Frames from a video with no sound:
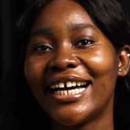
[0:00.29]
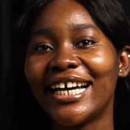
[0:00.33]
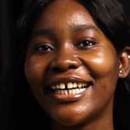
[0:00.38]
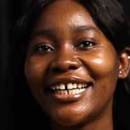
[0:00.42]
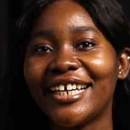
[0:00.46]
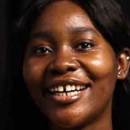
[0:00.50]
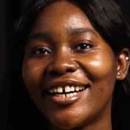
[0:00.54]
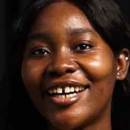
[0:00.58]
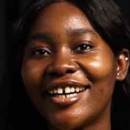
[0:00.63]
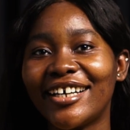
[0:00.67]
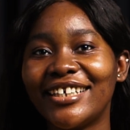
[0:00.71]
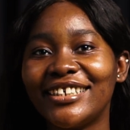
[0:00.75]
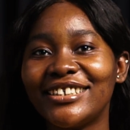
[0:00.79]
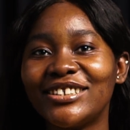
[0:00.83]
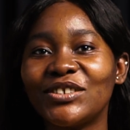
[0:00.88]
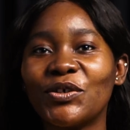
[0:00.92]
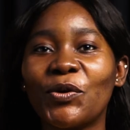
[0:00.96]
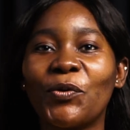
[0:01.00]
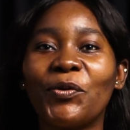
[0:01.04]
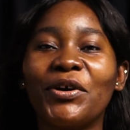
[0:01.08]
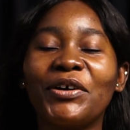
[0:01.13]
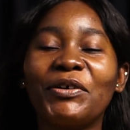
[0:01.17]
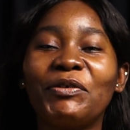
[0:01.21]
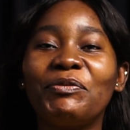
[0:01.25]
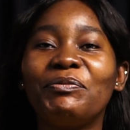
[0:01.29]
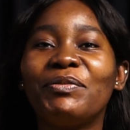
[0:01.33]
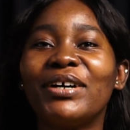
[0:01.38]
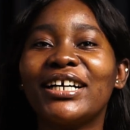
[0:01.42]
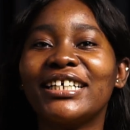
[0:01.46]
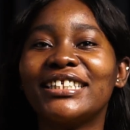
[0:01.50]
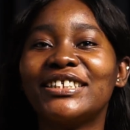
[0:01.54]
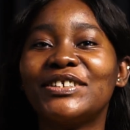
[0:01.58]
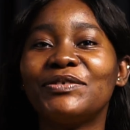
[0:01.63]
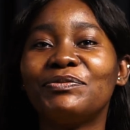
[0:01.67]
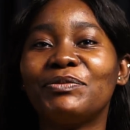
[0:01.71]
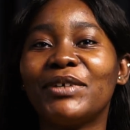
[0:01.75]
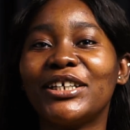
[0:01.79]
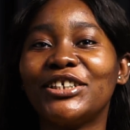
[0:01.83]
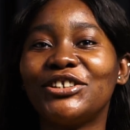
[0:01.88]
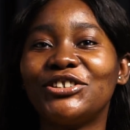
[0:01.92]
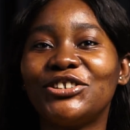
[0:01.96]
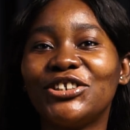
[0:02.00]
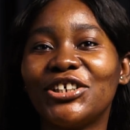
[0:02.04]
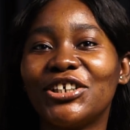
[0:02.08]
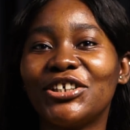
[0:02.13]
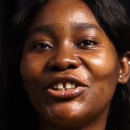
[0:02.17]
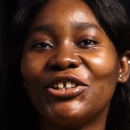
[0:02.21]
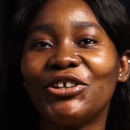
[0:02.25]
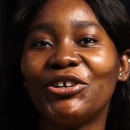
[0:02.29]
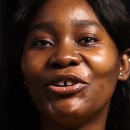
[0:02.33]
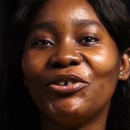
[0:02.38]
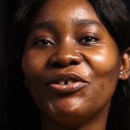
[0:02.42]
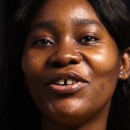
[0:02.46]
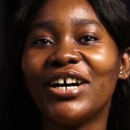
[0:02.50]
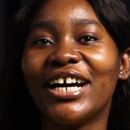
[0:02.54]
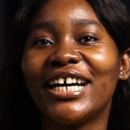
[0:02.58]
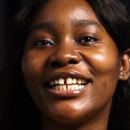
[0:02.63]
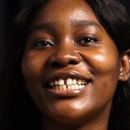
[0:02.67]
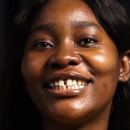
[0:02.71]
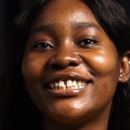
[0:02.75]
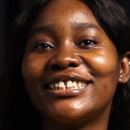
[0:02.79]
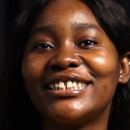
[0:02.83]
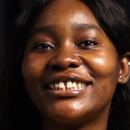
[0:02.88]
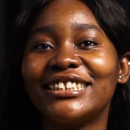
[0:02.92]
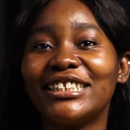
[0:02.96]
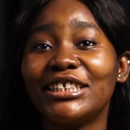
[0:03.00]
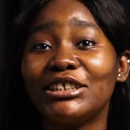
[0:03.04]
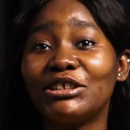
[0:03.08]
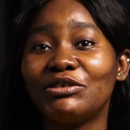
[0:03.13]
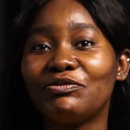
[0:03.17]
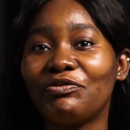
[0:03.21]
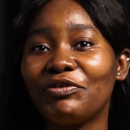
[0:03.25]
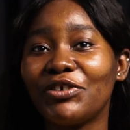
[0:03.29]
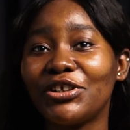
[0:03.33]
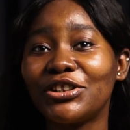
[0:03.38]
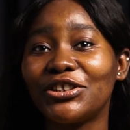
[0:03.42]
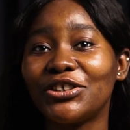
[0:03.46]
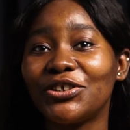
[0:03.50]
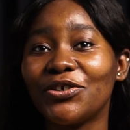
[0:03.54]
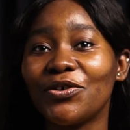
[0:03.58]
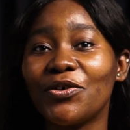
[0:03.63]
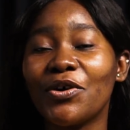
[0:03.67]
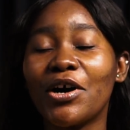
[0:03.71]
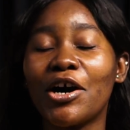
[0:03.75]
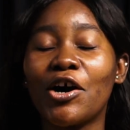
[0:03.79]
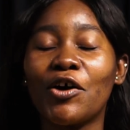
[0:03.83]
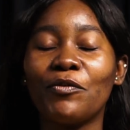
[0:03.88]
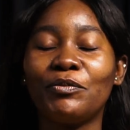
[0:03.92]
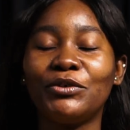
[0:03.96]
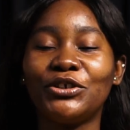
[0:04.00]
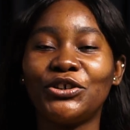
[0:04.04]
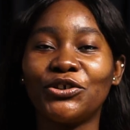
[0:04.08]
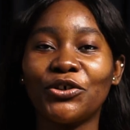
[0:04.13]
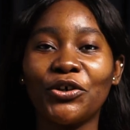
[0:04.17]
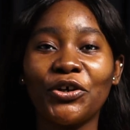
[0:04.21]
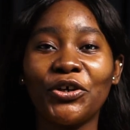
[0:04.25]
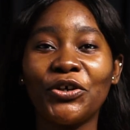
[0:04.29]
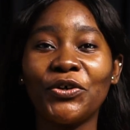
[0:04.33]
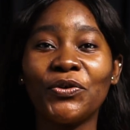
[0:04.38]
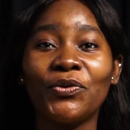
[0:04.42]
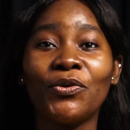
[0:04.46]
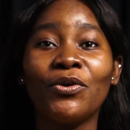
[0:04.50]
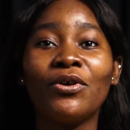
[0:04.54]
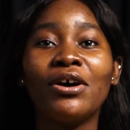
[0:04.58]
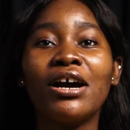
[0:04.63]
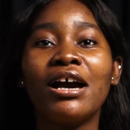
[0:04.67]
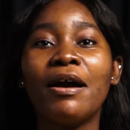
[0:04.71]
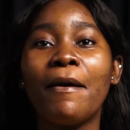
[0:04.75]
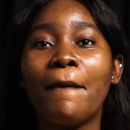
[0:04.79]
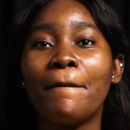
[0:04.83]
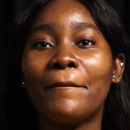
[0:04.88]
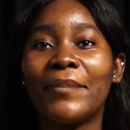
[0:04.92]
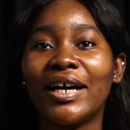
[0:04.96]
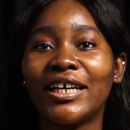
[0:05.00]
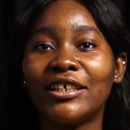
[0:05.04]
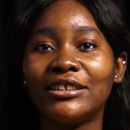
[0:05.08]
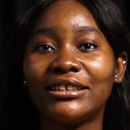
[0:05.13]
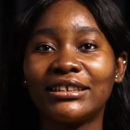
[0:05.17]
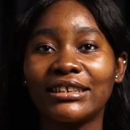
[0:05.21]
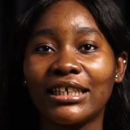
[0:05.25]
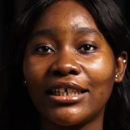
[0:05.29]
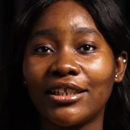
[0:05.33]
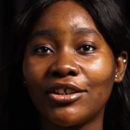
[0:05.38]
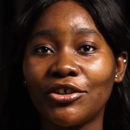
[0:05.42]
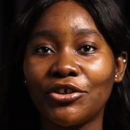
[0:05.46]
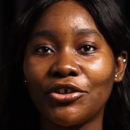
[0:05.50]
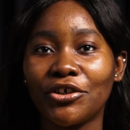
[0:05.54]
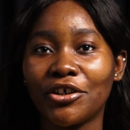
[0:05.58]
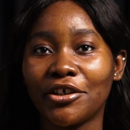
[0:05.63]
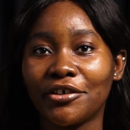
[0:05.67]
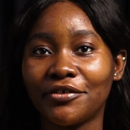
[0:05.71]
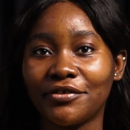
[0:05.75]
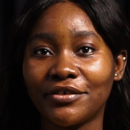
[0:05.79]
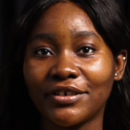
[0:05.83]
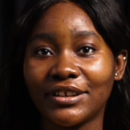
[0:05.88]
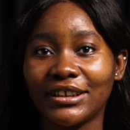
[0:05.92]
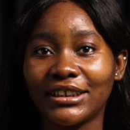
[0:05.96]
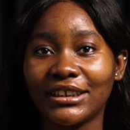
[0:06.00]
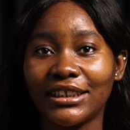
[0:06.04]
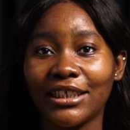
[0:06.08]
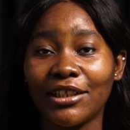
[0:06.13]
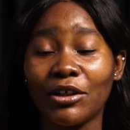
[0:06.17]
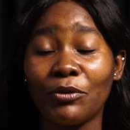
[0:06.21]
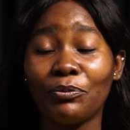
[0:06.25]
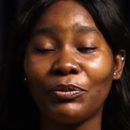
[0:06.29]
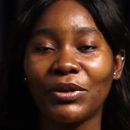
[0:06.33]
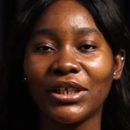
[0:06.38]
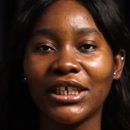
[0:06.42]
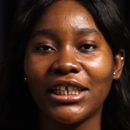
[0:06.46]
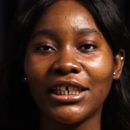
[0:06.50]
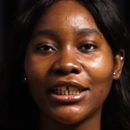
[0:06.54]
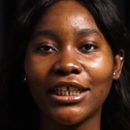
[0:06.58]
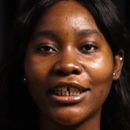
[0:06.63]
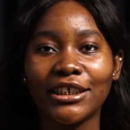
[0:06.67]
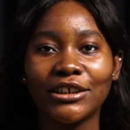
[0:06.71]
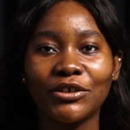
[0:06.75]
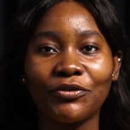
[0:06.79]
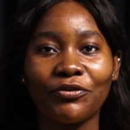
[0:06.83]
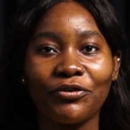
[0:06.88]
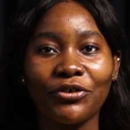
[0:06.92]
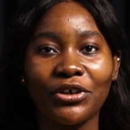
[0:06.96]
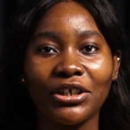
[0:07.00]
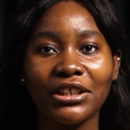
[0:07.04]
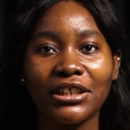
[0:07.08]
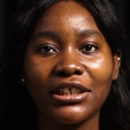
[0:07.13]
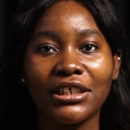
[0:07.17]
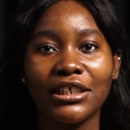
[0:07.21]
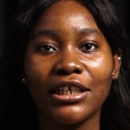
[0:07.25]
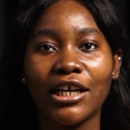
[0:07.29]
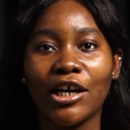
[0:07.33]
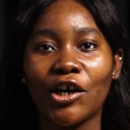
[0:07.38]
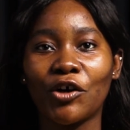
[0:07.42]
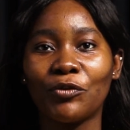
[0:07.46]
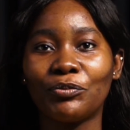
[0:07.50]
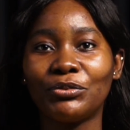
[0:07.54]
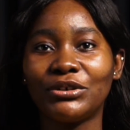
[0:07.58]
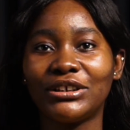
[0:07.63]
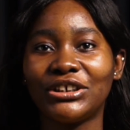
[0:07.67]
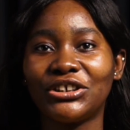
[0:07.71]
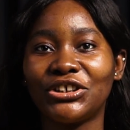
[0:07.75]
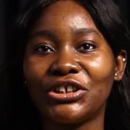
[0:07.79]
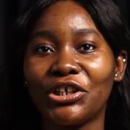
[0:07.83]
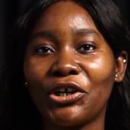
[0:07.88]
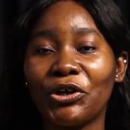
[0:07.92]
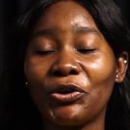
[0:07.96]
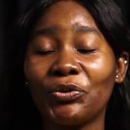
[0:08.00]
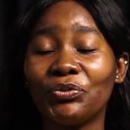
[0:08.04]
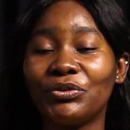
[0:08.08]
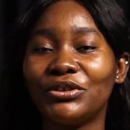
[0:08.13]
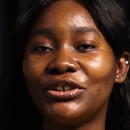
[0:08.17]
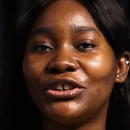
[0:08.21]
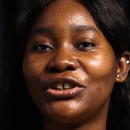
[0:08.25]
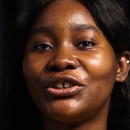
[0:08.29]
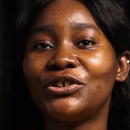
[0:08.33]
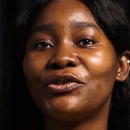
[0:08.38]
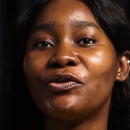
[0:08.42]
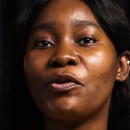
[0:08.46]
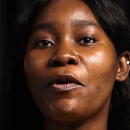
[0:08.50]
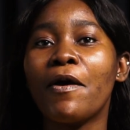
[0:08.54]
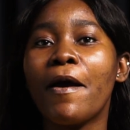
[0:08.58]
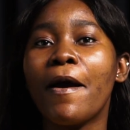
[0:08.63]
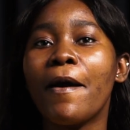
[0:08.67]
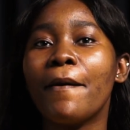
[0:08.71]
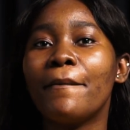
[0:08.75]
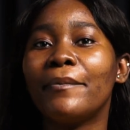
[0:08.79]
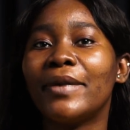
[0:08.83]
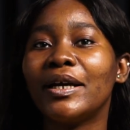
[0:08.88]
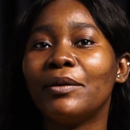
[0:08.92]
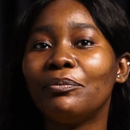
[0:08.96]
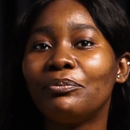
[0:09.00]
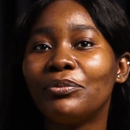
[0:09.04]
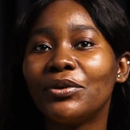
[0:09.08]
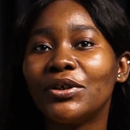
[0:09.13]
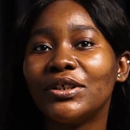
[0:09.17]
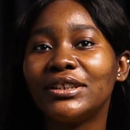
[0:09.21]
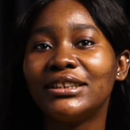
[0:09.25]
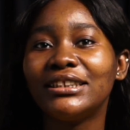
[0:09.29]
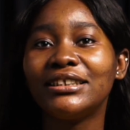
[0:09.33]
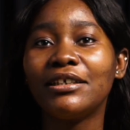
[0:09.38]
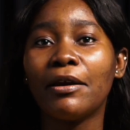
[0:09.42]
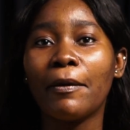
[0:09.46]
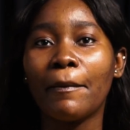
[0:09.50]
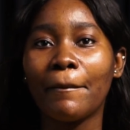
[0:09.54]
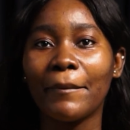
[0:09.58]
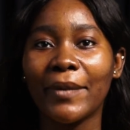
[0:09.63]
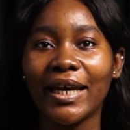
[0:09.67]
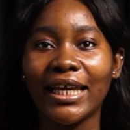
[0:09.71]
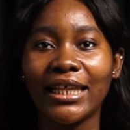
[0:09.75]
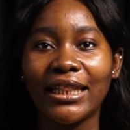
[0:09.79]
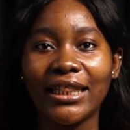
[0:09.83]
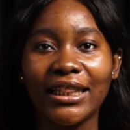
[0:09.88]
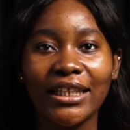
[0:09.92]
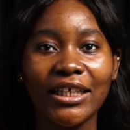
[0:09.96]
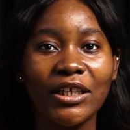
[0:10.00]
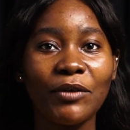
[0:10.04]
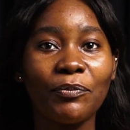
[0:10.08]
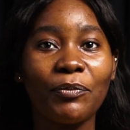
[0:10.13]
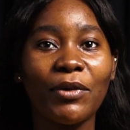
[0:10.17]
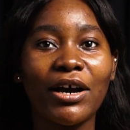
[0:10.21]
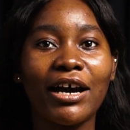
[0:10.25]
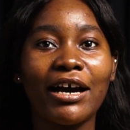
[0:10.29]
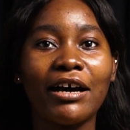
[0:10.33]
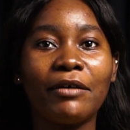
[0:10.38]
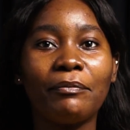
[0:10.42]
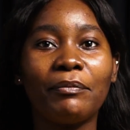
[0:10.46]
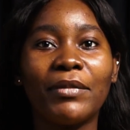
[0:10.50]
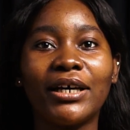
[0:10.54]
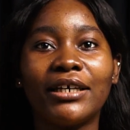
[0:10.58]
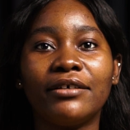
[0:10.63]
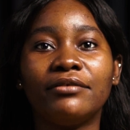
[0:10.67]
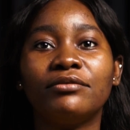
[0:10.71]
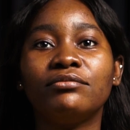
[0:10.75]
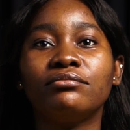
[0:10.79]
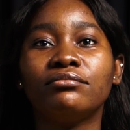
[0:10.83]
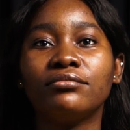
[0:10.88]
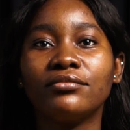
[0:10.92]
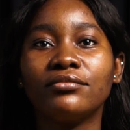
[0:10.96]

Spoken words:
Hi guys, welcome back to my channel, and in today's video I'll be showing you my skincare routine, beginners friendly. I'll be sharing with you my body, my lip and my